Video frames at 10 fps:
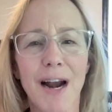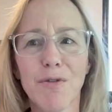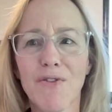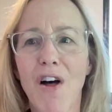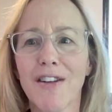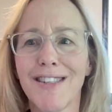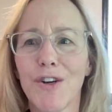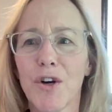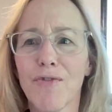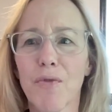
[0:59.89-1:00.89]
I was
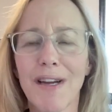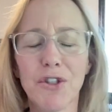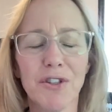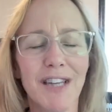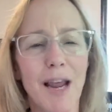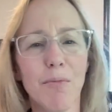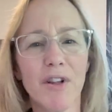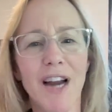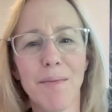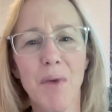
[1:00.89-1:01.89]
volunteering for Rachel's Table,
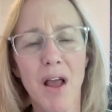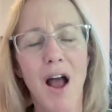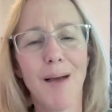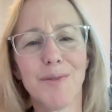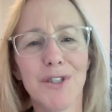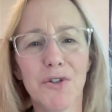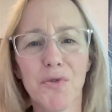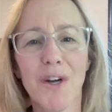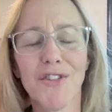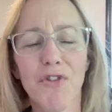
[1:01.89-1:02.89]
and I'm still
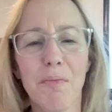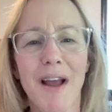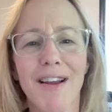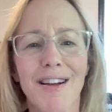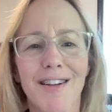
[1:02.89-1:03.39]
dressed for my